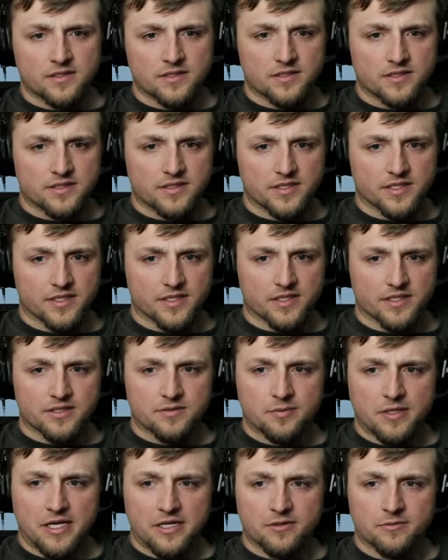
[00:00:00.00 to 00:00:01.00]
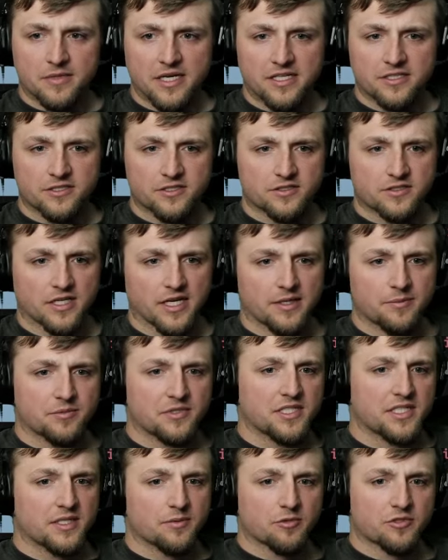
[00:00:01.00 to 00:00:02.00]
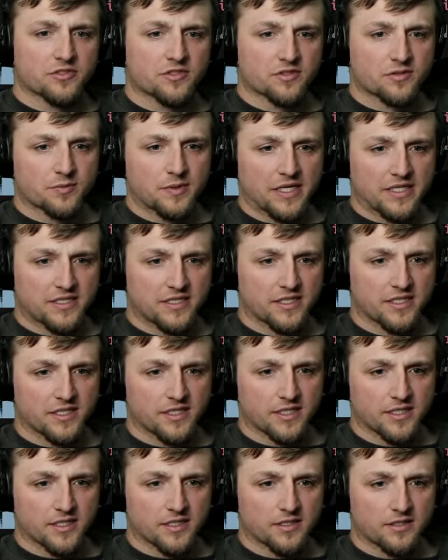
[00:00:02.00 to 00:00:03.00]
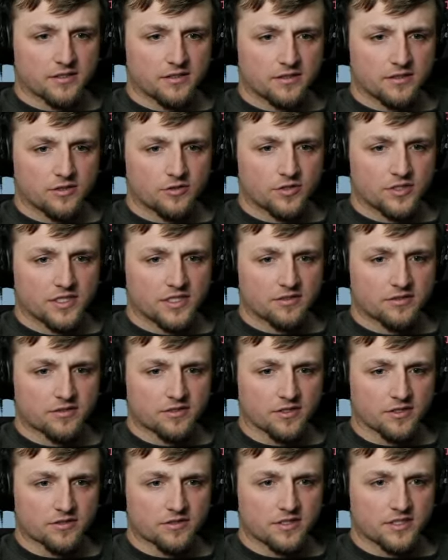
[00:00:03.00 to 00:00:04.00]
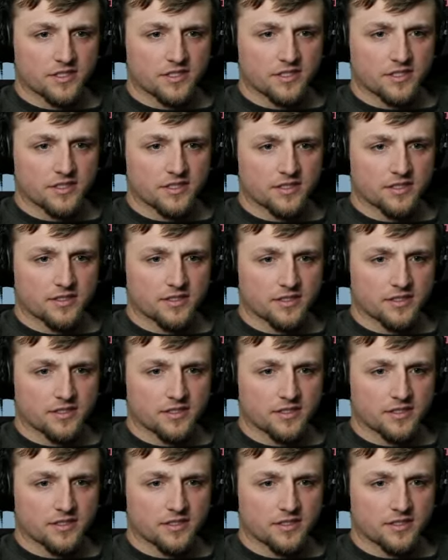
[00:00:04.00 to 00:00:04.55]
T. This pattern match type T was expected. Lua T result T.